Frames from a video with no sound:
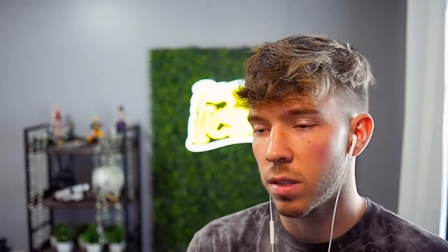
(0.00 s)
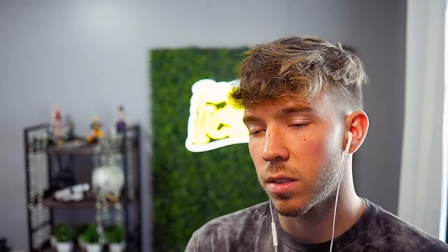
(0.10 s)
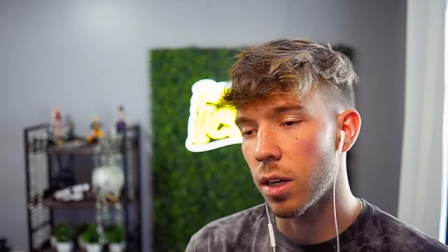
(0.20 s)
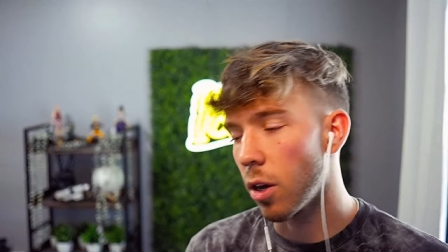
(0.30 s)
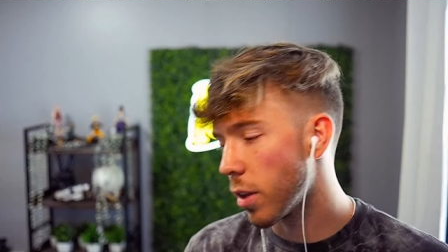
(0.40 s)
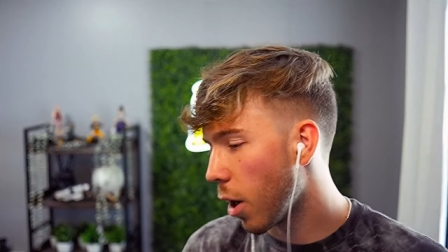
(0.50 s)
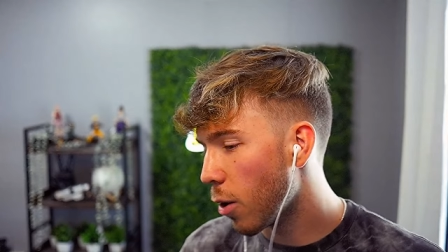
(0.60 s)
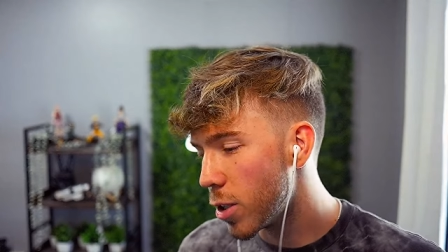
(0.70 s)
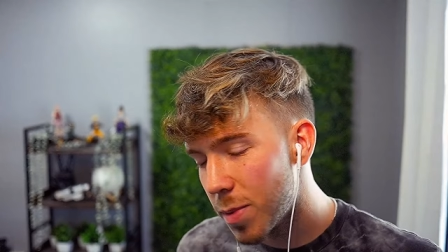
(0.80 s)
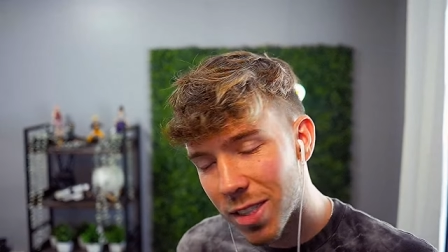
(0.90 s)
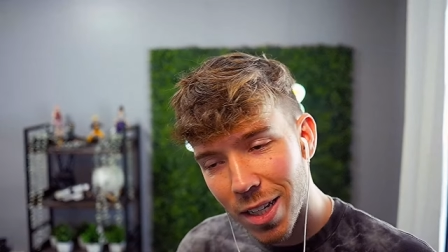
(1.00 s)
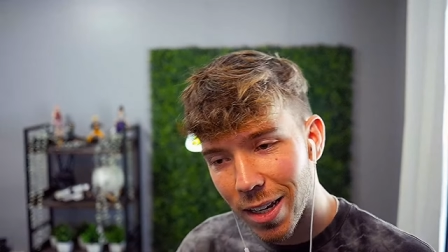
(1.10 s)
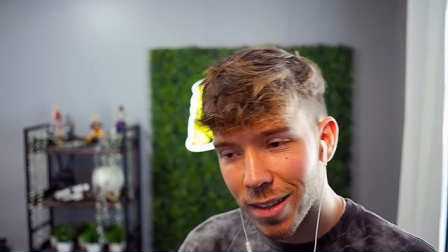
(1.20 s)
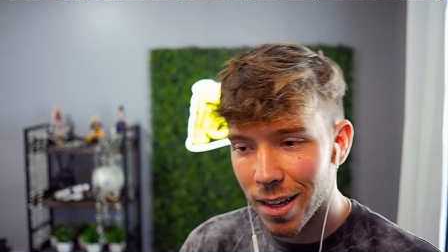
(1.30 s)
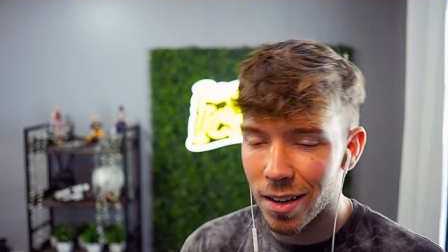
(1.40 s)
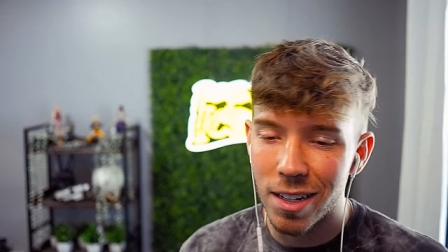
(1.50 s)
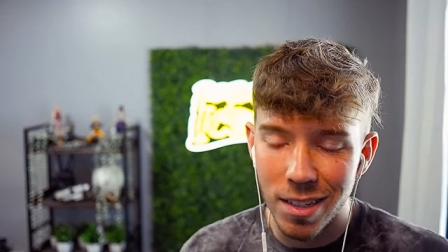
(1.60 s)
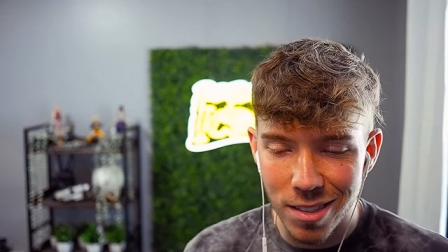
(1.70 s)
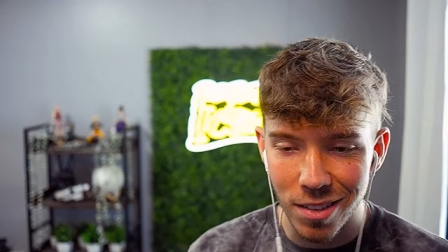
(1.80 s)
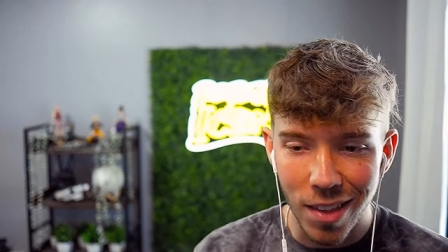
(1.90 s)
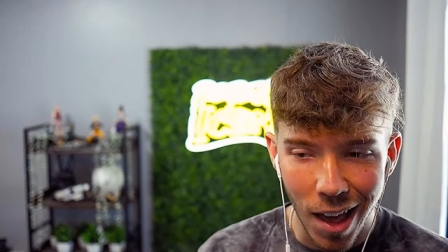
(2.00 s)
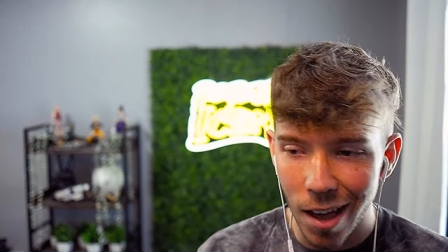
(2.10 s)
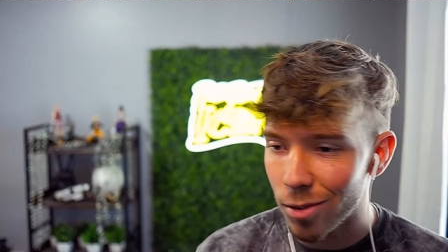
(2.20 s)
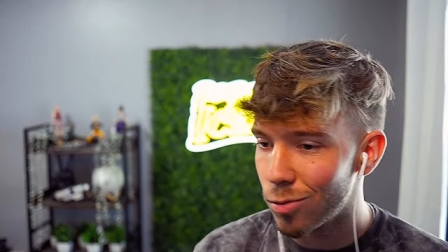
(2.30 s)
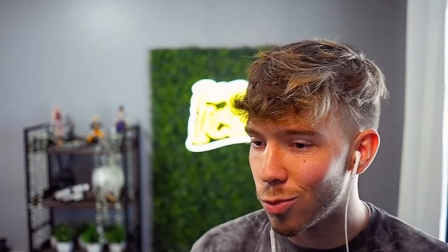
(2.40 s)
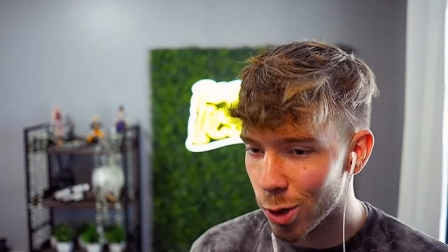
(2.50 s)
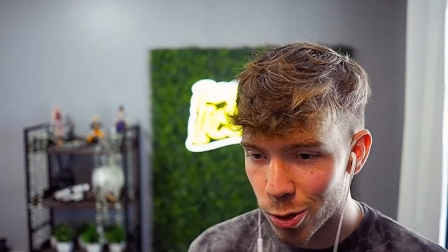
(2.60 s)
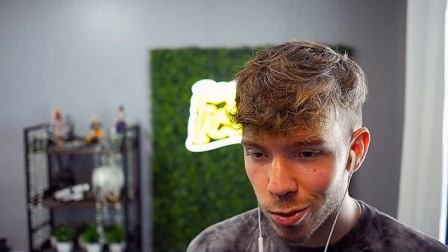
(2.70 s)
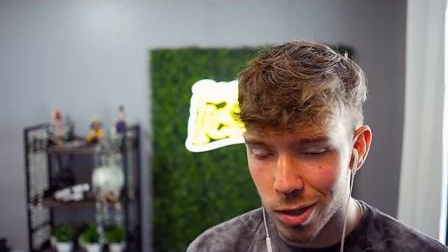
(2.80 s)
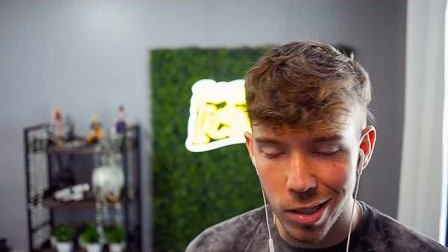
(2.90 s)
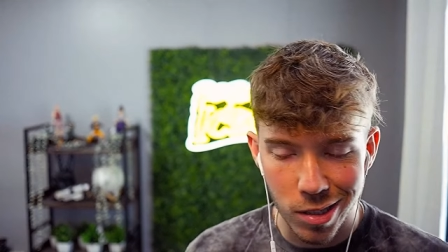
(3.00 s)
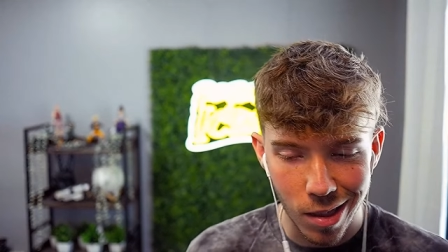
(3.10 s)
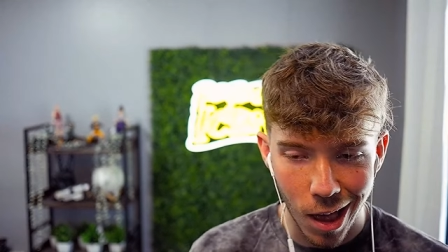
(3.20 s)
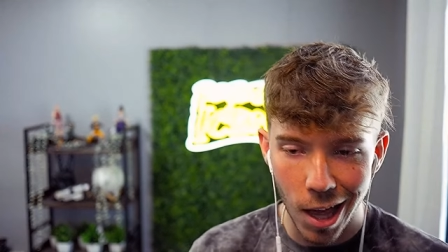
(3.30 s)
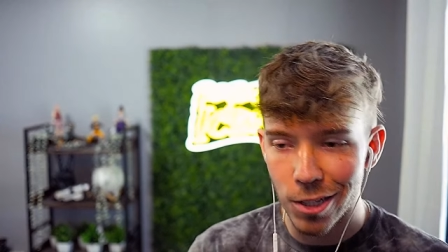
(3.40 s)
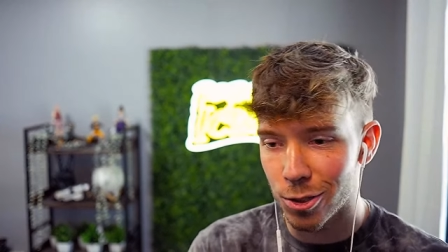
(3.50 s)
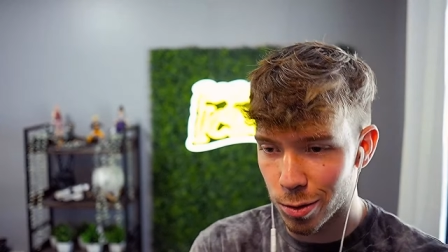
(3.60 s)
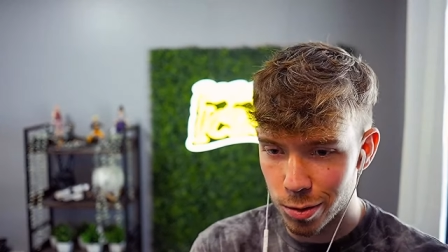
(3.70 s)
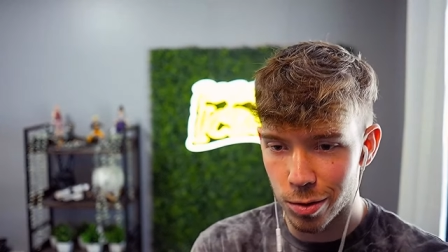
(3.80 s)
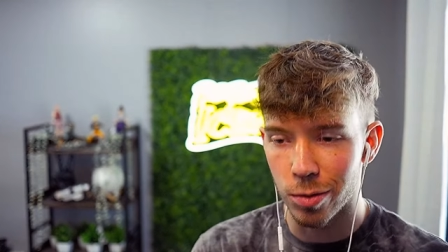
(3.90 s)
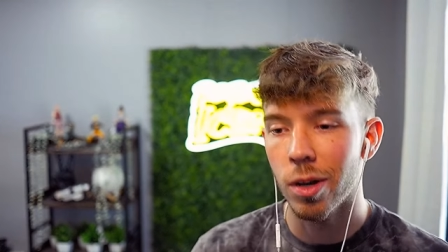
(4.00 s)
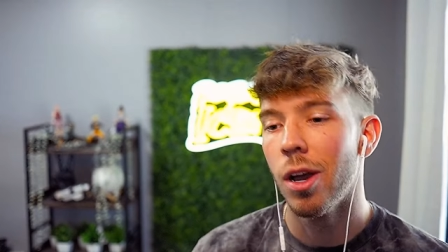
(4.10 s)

See, they always be saying that against that ritual, against that jutsu.